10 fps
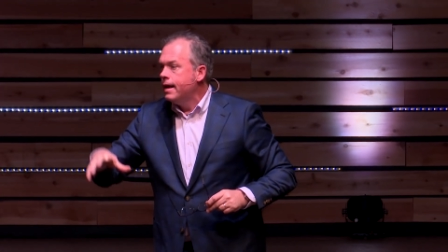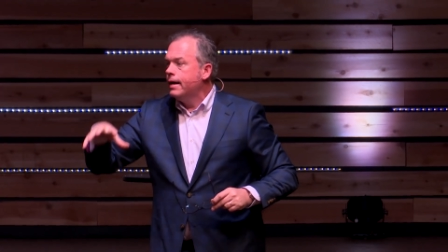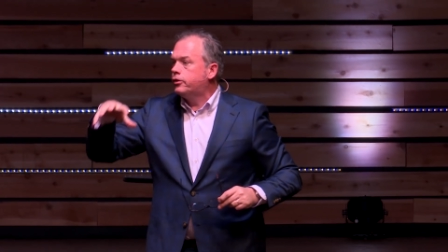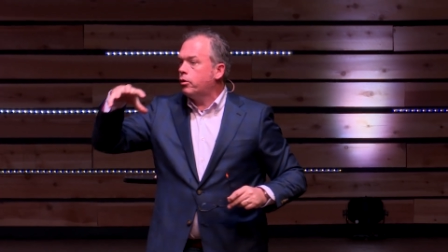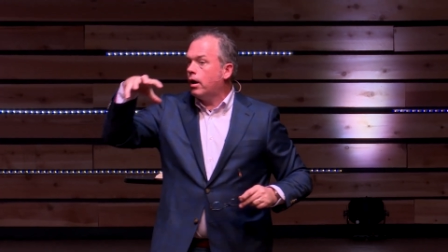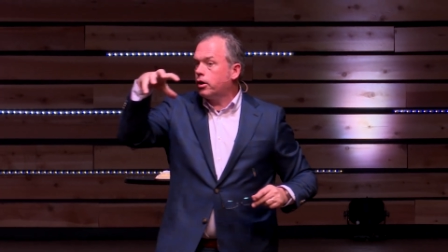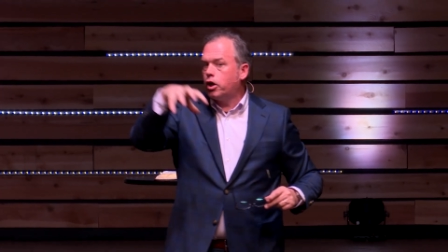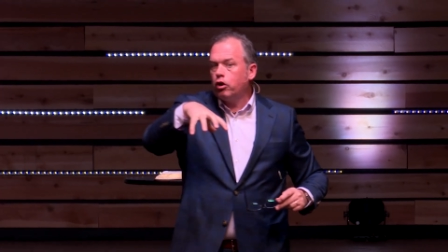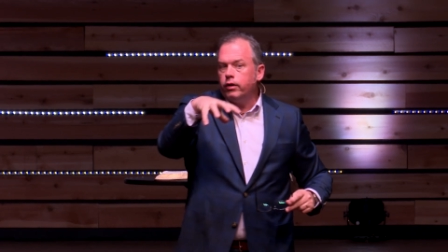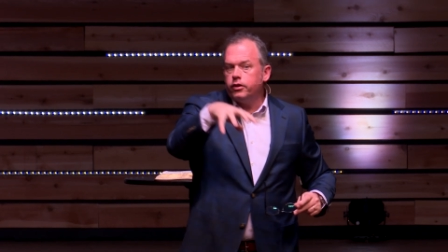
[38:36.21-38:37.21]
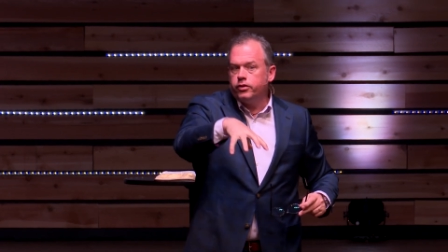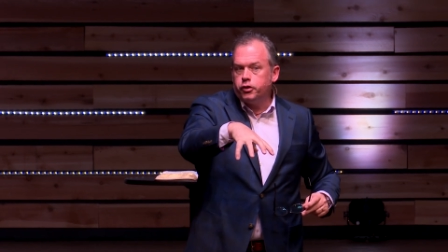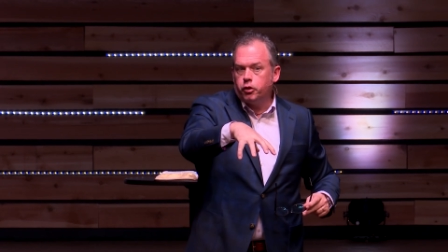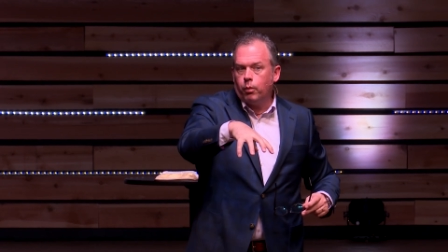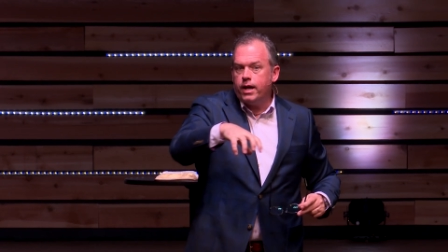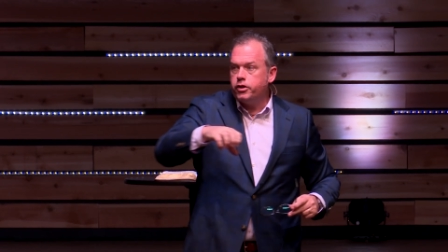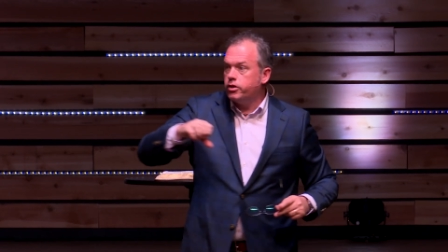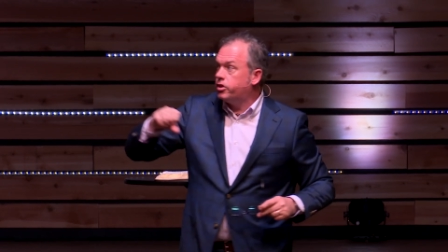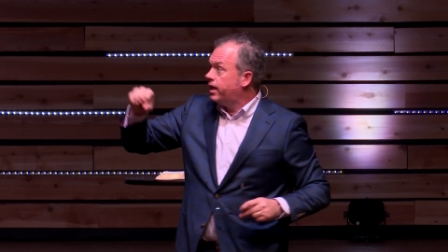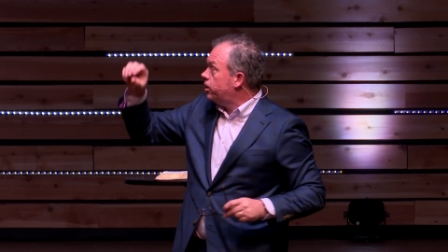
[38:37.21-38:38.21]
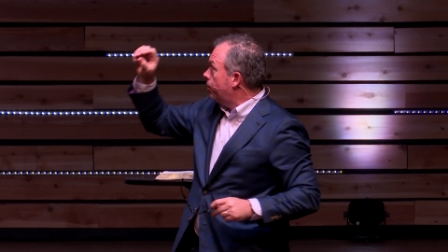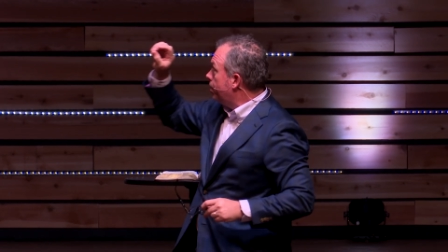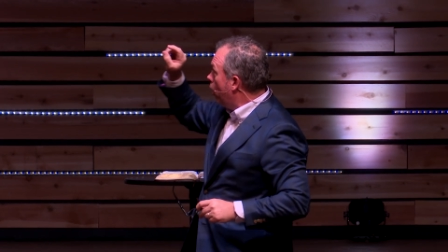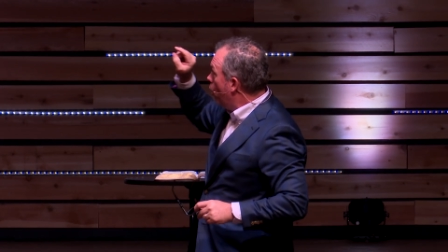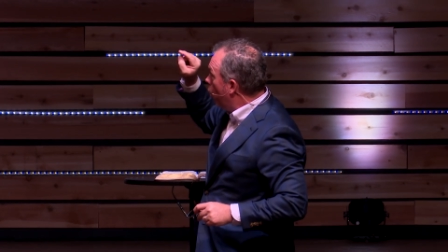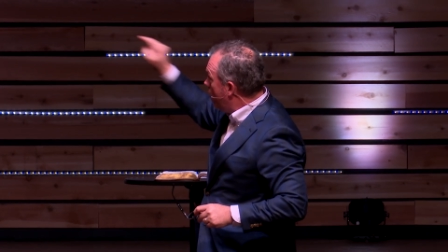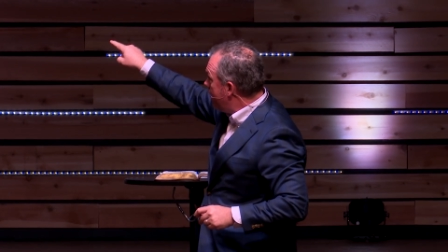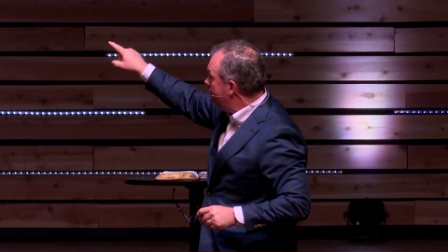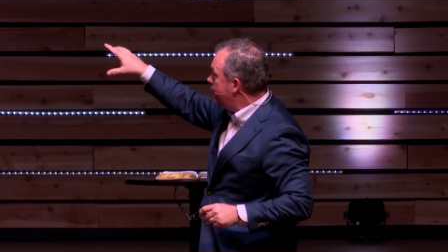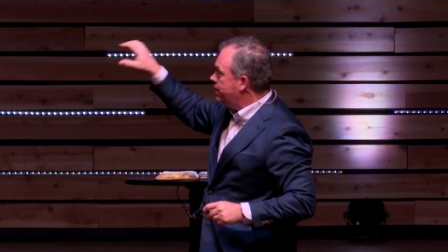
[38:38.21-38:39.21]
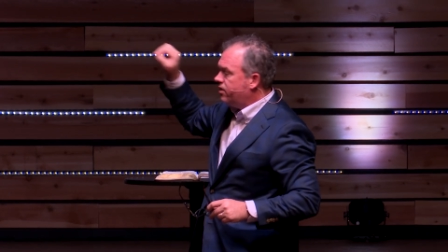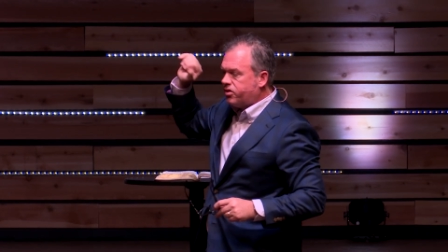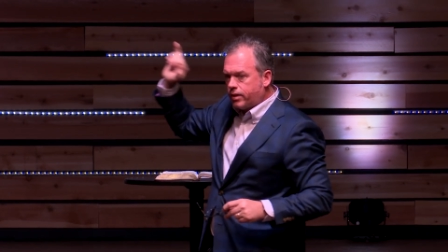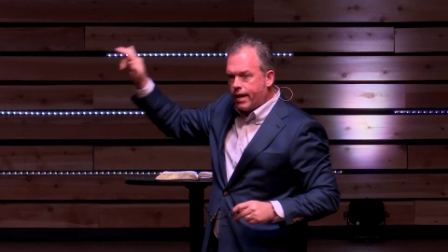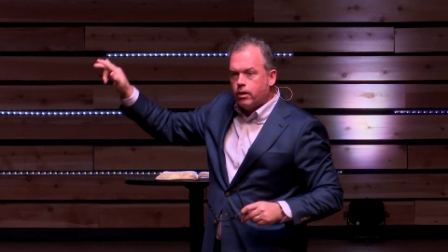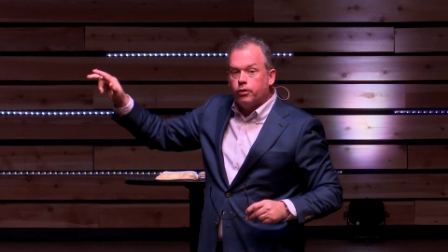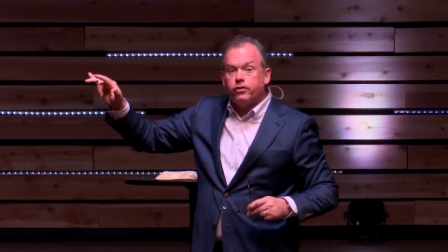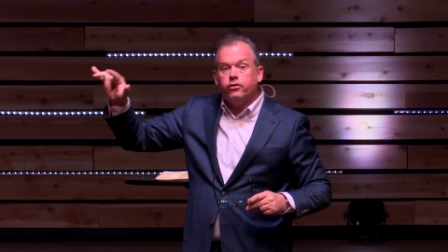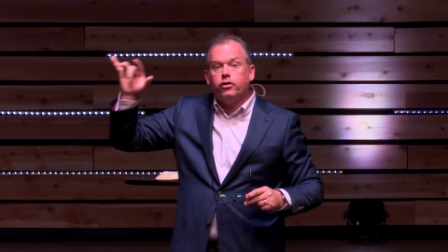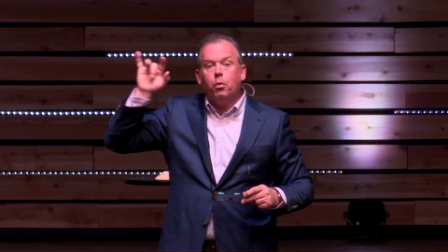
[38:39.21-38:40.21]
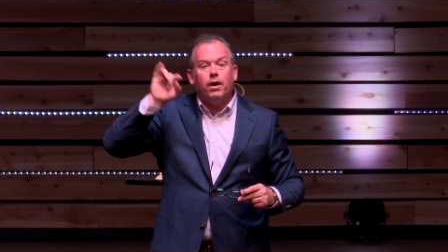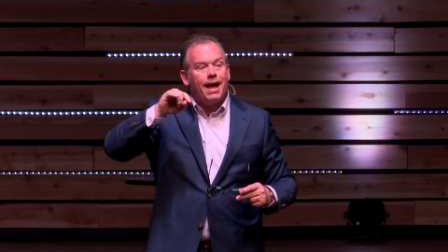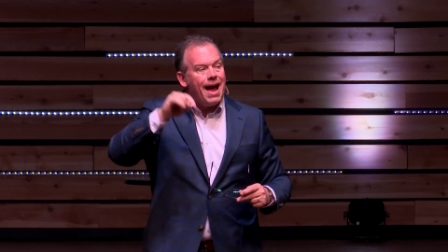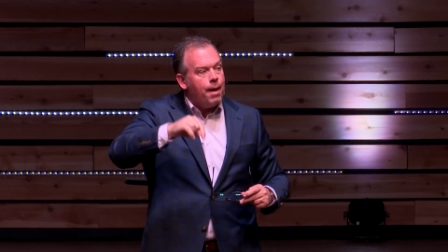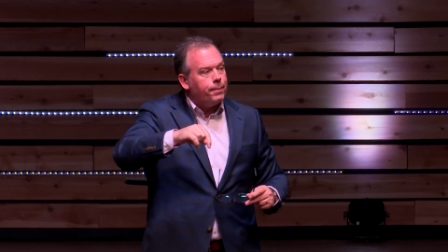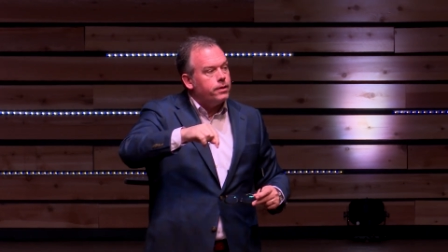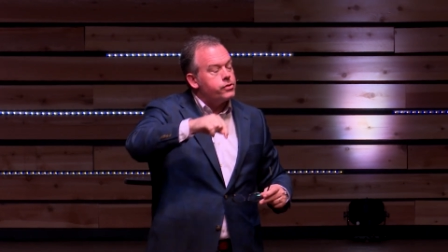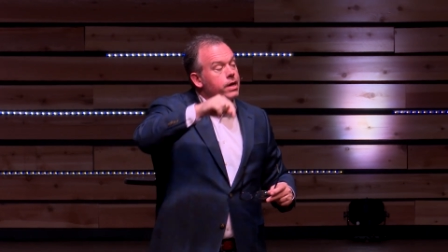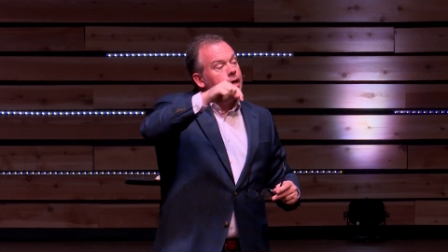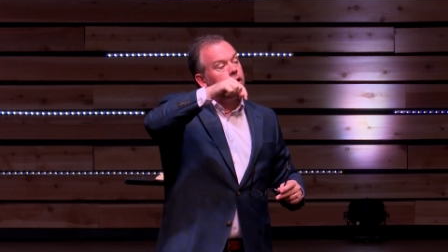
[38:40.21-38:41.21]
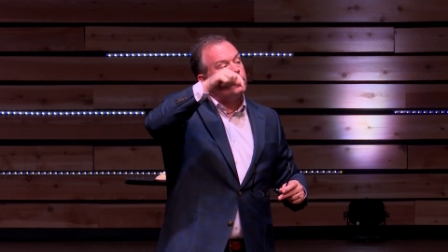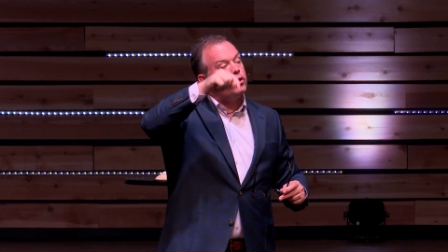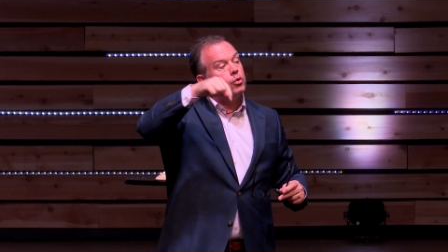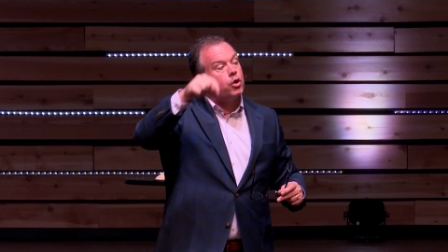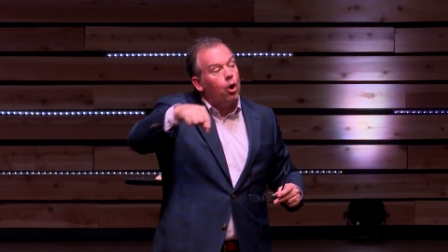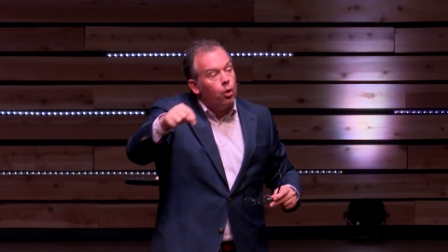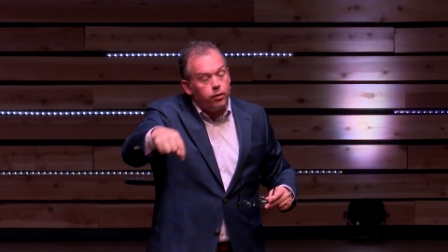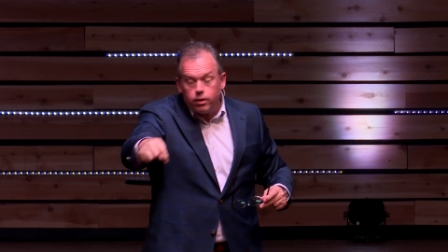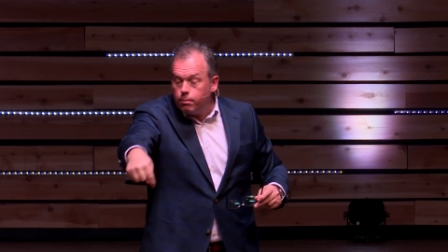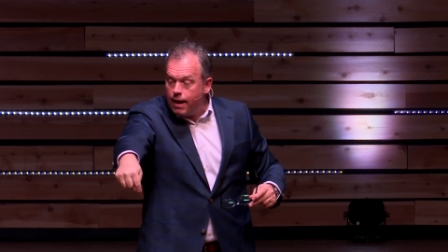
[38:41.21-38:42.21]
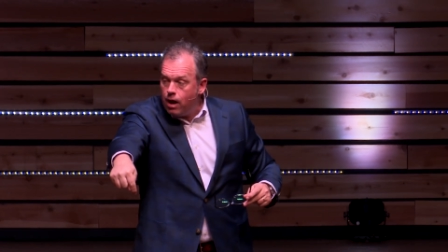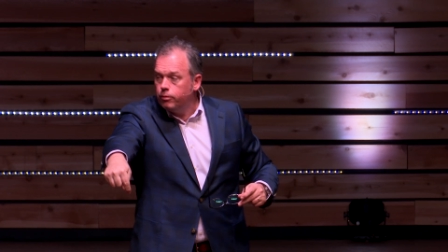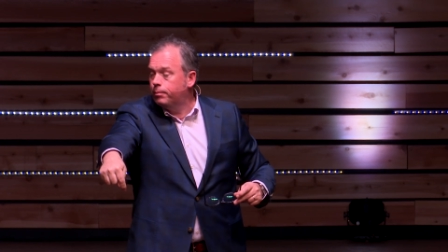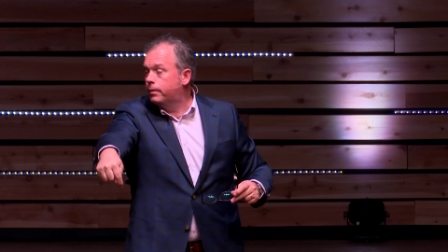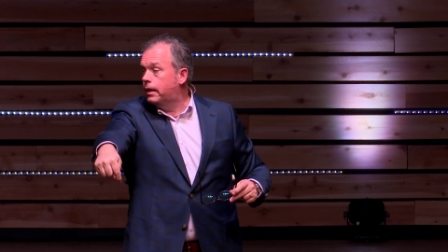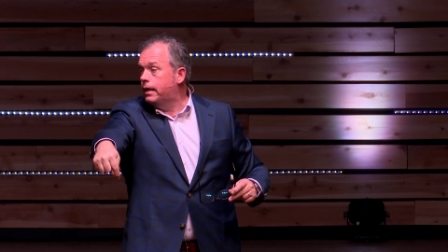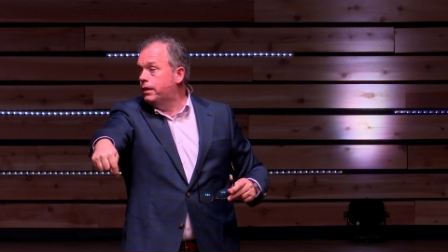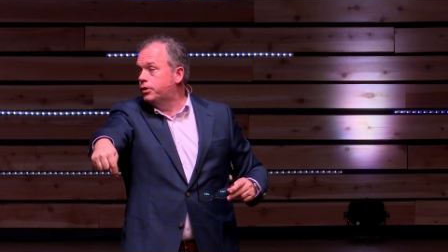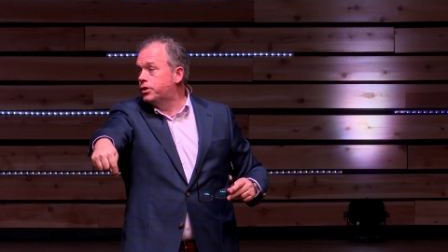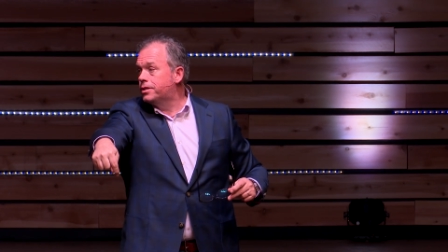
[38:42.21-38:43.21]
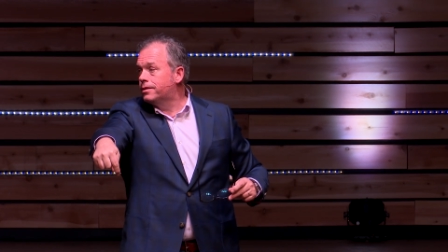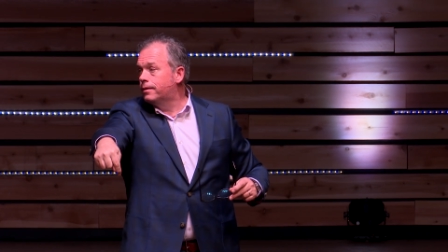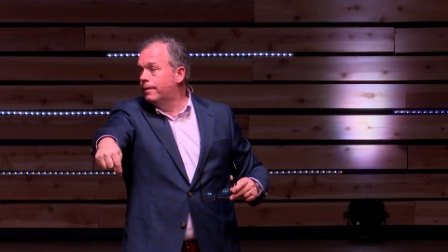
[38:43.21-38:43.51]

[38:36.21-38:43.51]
And so our current situation tend to blow wind in the sails. And so, what happens is when you go to the mountain place,